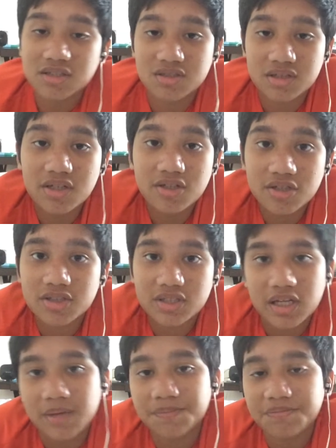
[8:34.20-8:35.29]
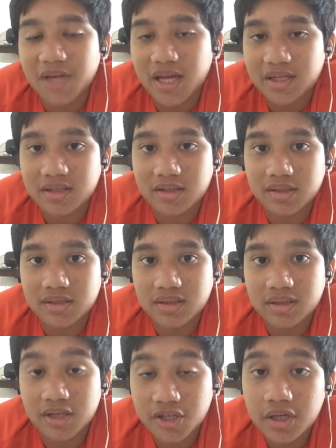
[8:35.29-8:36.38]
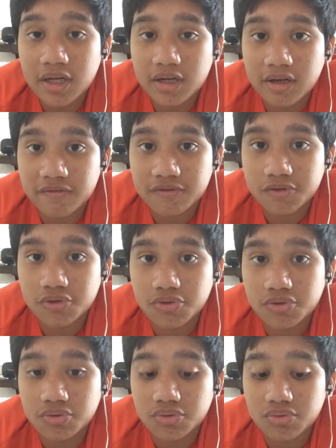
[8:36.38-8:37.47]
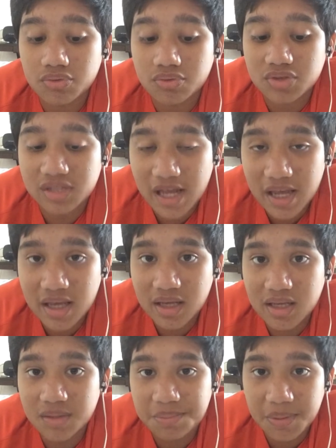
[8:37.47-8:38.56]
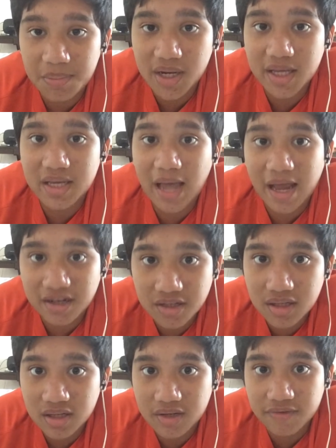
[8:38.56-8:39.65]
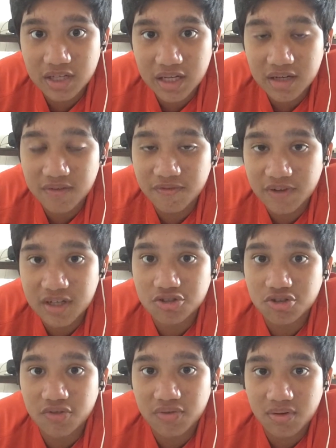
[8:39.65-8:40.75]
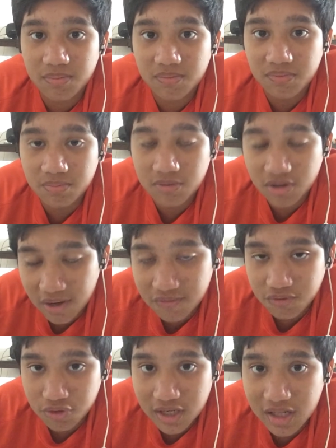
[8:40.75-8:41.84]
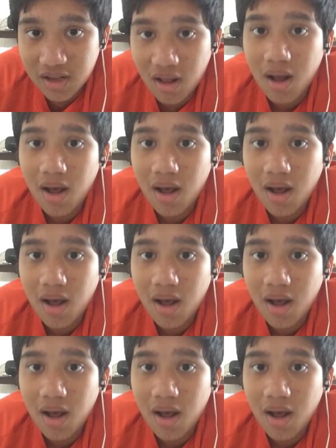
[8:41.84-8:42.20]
they're a good team, and they're good enough to stay in the Premier League and good enough to get a finish of around 14th,